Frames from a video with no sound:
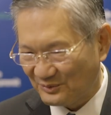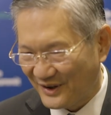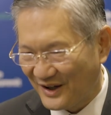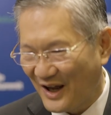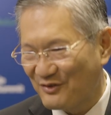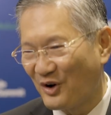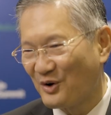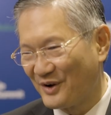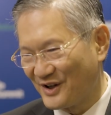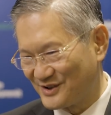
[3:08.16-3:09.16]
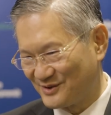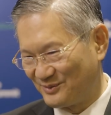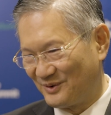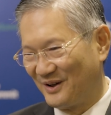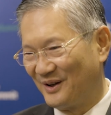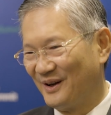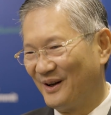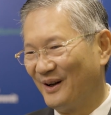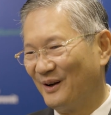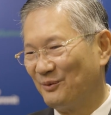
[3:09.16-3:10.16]
We have always
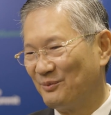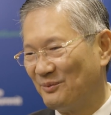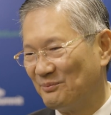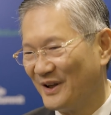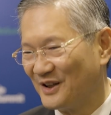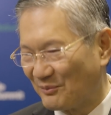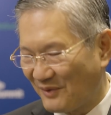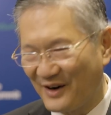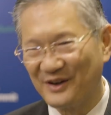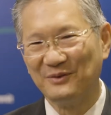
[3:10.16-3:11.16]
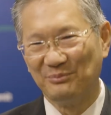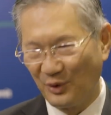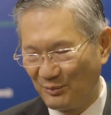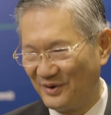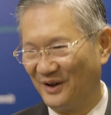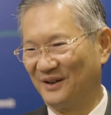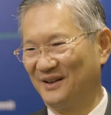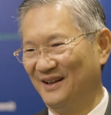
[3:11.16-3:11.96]
been admiring Bloomberg,